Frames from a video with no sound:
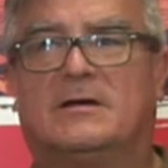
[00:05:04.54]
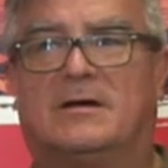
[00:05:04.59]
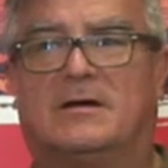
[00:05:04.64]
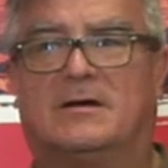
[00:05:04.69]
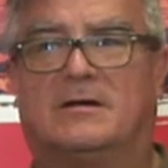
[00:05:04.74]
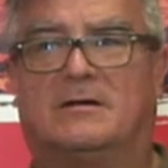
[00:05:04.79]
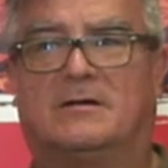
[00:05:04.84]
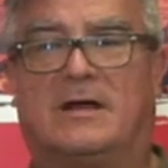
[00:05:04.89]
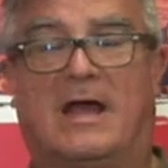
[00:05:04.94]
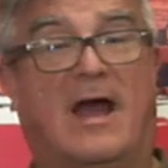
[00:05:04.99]

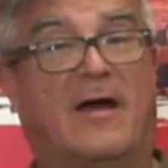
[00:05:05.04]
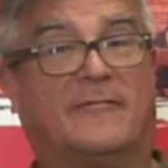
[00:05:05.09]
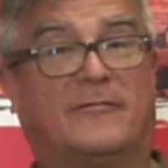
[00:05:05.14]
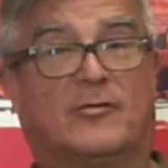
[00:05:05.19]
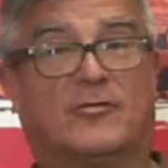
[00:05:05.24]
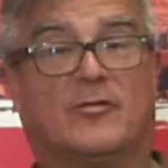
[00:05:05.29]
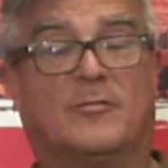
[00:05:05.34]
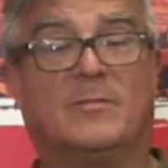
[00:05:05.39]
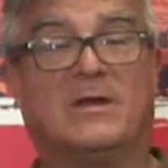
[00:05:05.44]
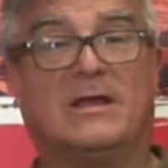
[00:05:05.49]

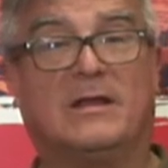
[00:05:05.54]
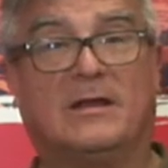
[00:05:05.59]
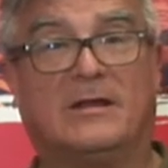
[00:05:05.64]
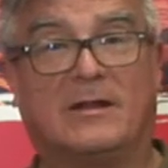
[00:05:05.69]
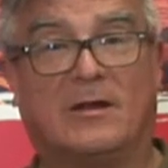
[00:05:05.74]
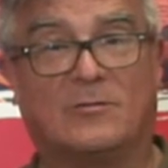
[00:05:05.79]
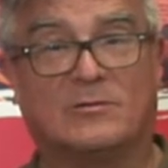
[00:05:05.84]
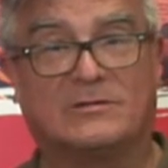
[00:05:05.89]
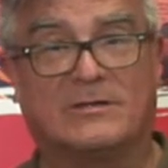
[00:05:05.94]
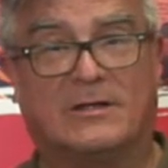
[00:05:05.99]
after the meeting
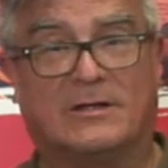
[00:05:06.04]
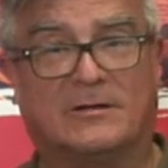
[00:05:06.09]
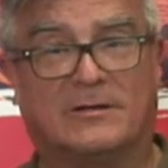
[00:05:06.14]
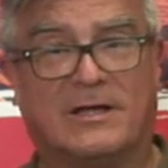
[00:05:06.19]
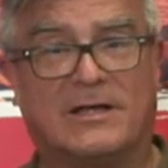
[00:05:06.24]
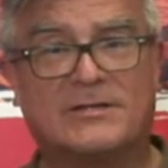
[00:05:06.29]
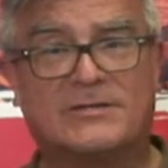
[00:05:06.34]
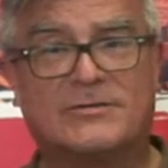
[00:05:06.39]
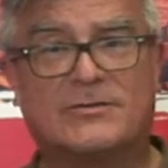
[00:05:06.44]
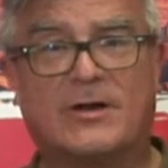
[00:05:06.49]
that was held
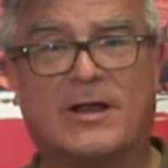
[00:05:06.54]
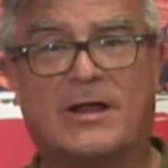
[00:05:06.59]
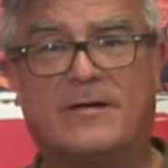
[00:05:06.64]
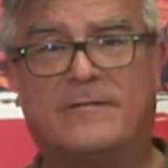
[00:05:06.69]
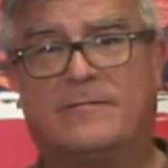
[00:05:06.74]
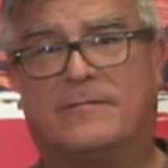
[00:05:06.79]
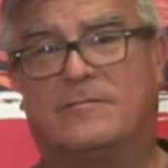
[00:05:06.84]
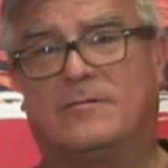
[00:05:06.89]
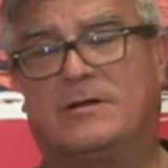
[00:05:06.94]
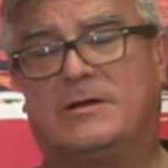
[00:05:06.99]
yesterday
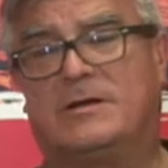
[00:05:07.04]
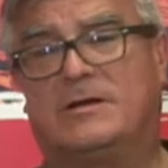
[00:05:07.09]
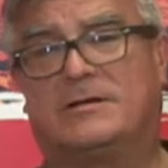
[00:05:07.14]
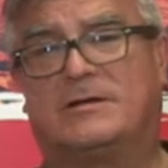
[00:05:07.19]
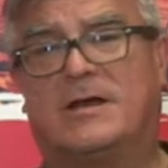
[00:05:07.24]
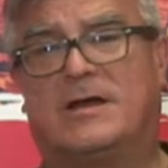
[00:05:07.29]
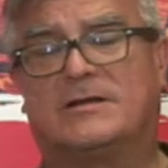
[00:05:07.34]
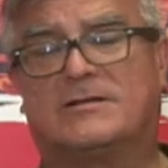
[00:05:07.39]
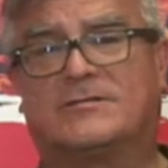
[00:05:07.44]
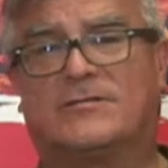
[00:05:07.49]
for the
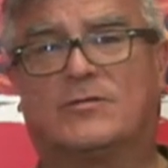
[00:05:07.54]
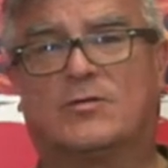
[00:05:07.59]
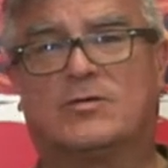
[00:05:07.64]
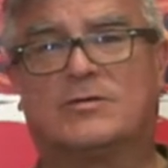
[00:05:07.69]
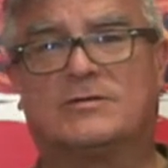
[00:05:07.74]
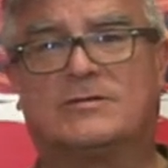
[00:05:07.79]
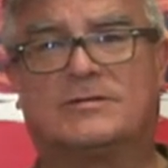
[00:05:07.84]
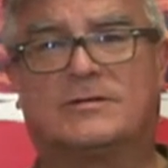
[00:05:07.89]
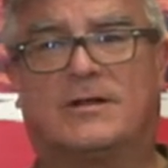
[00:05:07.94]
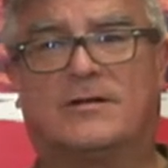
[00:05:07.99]
task
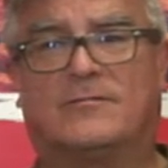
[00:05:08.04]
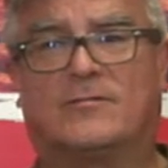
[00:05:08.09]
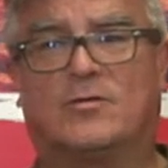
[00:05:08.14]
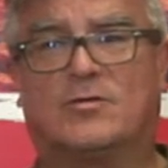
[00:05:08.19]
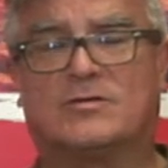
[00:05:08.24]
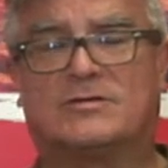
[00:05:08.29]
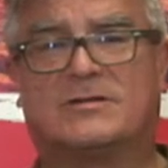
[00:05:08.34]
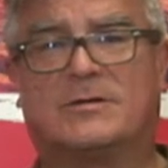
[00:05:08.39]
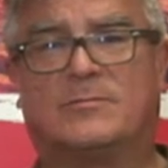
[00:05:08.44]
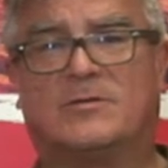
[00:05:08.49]
force, and of
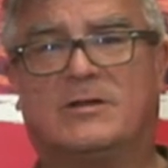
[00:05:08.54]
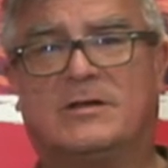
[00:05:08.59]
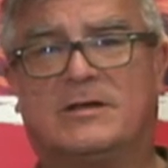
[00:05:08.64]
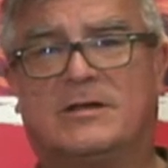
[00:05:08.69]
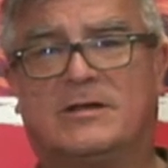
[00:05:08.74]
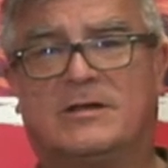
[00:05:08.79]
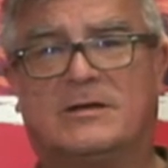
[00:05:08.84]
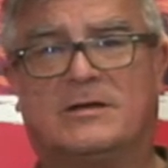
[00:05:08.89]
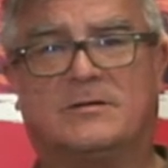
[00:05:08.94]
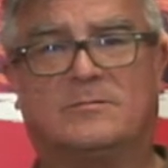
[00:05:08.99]
course some of
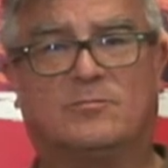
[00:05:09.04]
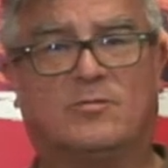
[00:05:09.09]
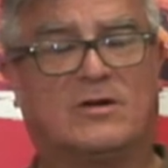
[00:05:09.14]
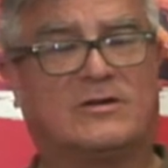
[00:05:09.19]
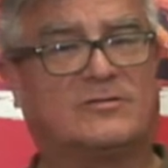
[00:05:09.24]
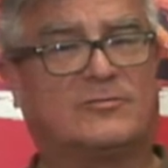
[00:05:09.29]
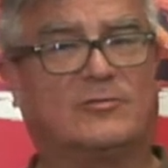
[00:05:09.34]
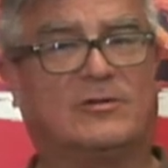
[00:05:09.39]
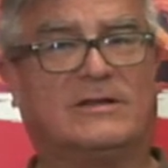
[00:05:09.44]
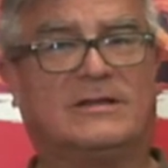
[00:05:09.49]
the
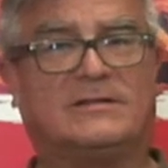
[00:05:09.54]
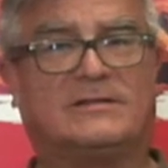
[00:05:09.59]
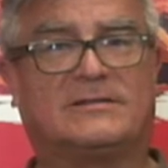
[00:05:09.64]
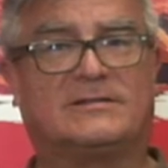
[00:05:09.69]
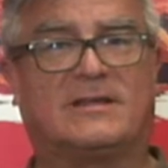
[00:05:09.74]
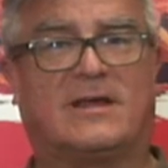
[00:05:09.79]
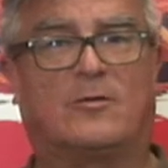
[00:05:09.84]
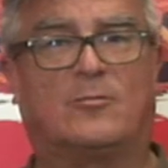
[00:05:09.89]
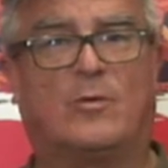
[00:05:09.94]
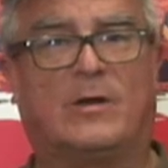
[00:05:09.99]
press
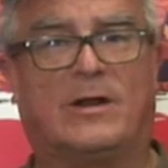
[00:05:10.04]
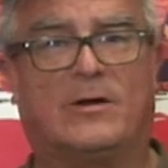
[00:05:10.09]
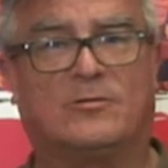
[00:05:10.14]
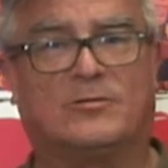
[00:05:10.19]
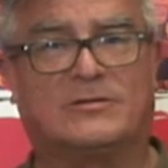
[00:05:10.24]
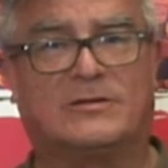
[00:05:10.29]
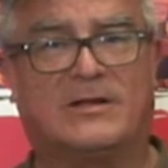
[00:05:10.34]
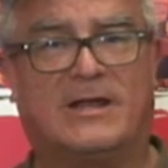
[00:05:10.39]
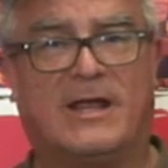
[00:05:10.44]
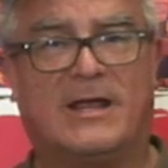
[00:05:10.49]
releases that went
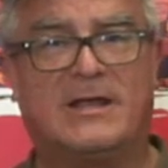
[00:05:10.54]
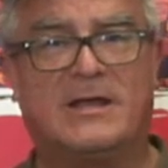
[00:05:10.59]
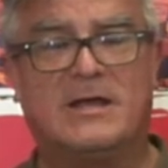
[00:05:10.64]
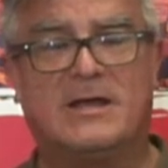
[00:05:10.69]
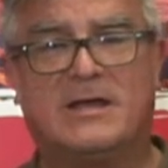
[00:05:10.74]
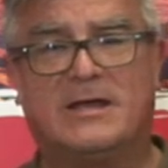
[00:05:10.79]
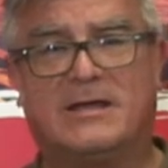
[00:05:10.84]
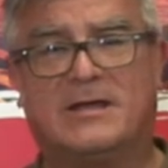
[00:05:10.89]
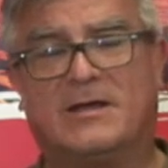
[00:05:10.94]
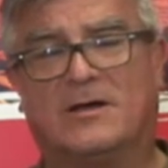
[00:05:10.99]
out today.
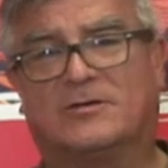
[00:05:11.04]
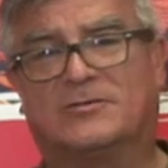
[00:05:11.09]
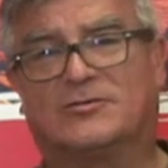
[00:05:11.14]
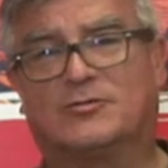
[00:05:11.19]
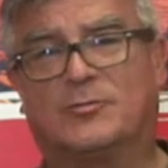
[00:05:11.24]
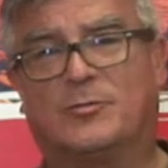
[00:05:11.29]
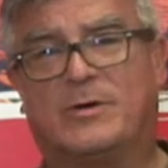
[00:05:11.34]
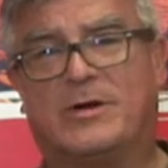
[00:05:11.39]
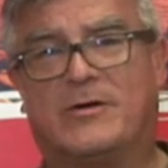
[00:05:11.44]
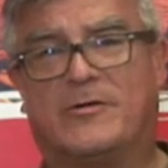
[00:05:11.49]
He
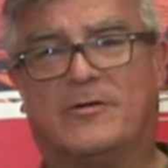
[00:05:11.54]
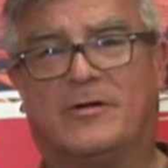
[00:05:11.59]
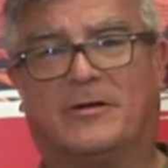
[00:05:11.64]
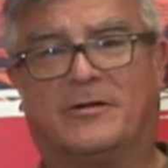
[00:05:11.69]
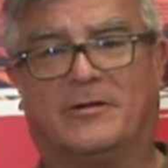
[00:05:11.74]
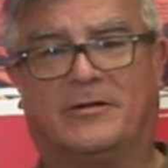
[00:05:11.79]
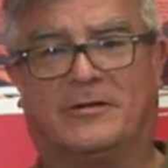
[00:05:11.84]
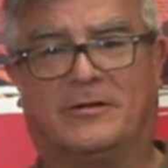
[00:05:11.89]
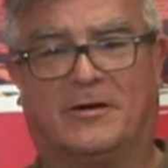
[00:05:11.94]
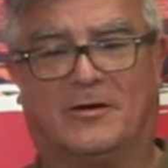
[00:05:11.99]
also appeared
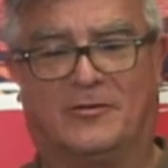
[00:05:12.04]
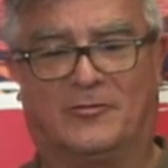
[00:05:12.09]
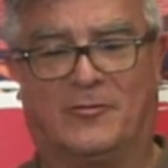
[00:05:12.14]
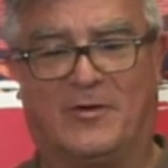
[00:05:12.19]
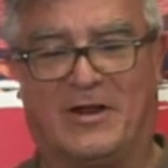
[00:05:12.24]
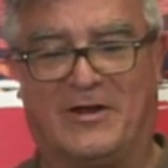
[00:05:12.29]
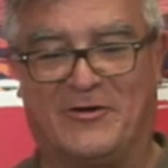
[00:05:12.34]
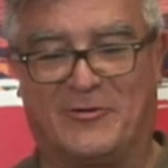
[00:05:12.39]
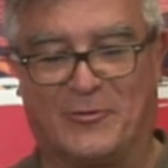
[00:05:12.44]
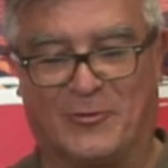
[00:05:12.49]
on the
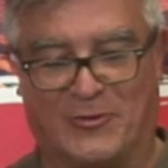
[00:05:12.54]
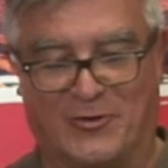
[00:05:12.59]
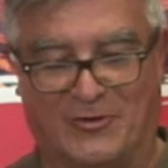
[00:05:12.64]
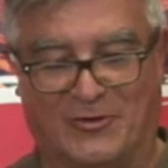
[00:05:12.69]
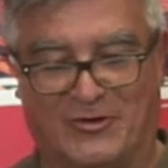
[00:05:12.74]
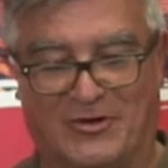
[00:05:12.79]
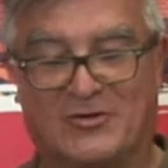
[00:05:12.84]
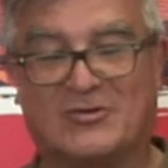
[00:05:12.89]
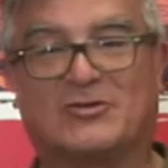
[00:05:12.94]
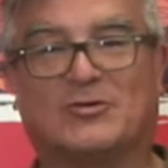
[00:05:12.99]
radio
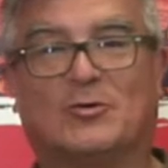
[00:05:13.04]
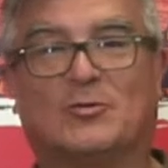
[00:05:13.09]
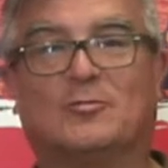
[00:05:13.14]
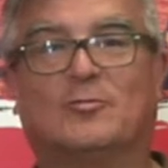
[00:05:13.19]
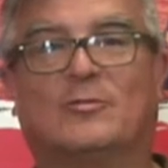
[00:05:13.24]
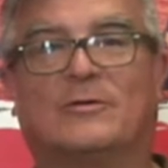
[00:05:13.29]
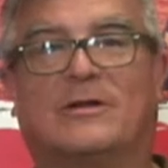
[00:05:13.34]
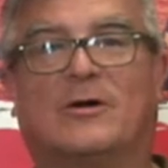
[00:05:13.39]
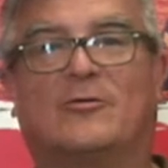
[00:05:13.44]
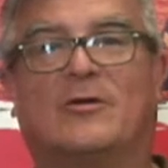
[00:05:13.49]
earlier, so
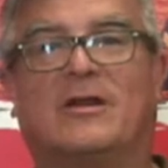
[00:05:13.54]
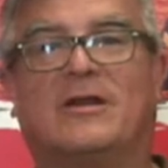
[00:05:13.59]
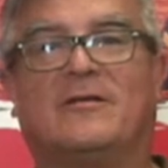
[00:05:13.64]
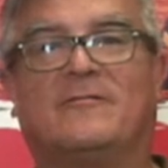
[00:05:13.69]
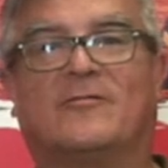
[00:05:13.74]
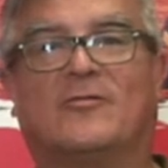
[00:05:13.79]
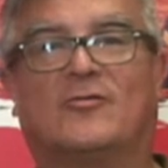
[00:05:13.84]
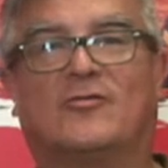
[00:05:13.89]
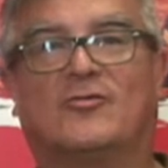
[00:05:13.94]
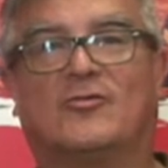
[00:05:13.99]
without any
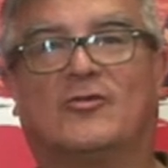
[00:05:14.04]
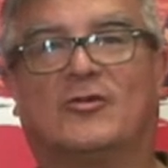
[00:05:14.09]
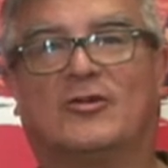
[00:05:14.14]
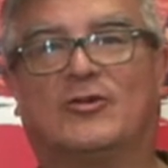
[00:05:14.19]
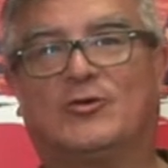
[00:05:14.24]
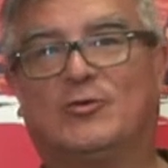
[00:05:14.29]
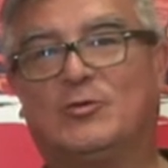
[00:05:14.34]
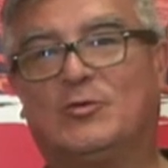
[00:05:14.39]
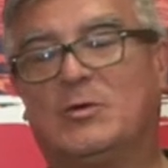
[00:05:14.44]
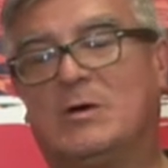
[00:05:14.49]
further
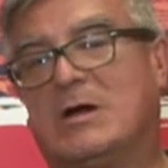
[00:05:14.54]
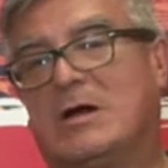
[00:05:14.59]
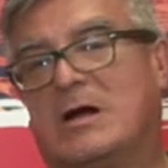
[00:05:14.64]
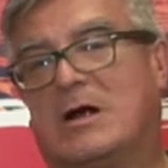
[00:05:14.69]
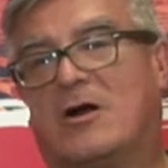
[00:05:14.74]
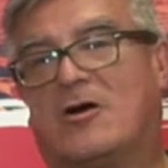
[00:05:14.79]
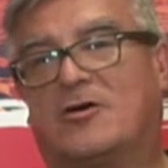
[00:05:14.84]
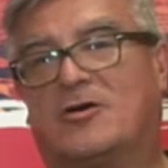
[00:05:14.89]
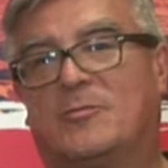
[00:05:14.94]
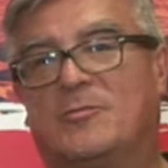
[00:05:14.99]
ado,
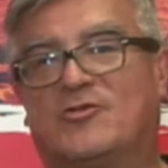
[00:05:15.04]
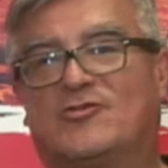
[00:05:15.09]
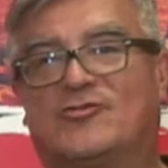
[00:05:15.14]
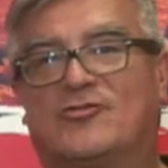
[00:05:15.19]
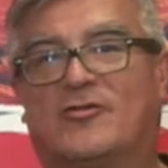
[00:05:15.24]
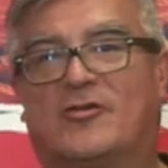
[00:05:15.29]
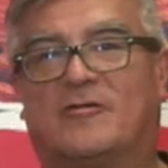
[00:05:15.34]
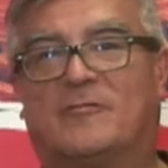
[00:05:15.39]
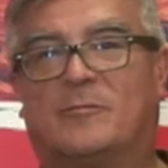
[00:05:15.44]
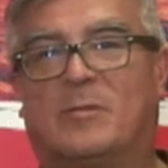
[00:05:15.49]
our
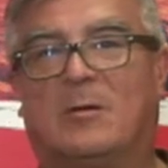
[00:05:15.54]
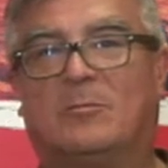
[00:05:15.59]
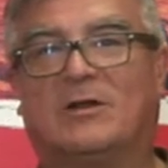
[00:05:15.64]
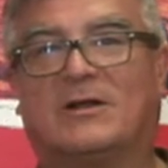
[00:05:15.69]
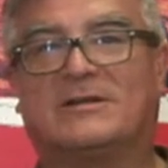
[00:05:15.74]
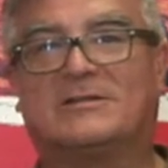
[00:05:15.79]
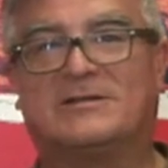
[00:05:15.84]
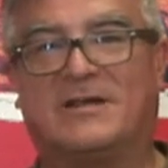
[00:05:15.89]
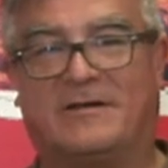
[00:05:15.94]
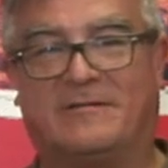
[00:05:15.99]
Commissioner of
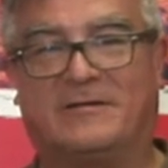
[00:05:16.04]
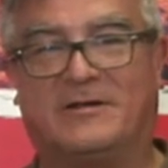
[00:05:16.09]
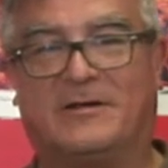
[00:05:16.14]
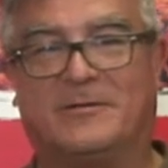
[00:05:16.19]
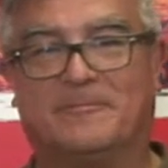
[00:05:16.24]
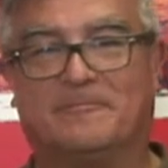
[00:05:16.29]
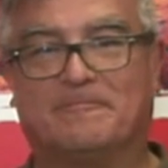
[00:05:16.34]
Public Safety.